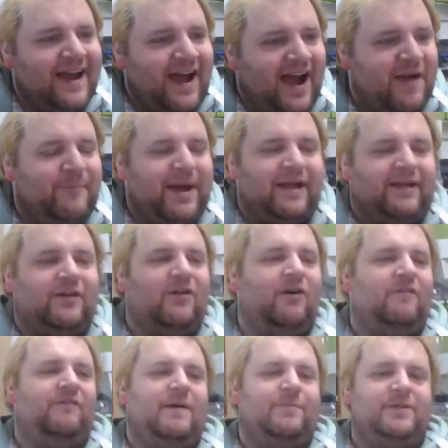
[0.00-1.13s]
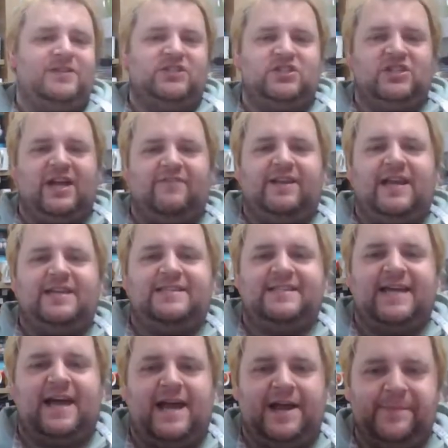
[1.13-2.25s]
I'm back. Oh, fabulous. Did you have a nice
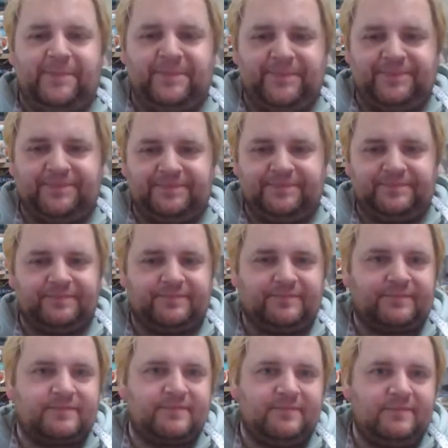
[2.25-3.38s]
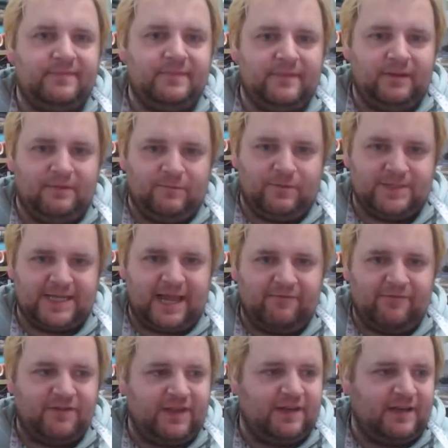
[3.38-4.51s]
time? Was it
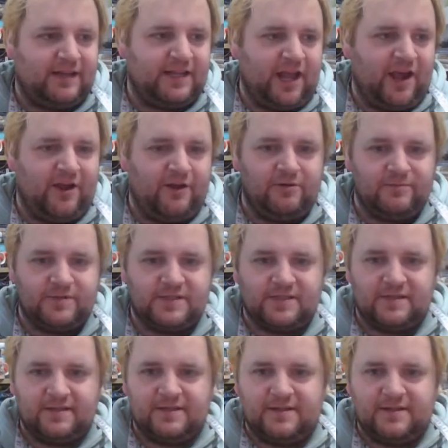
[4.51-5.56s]
everything that you hoped?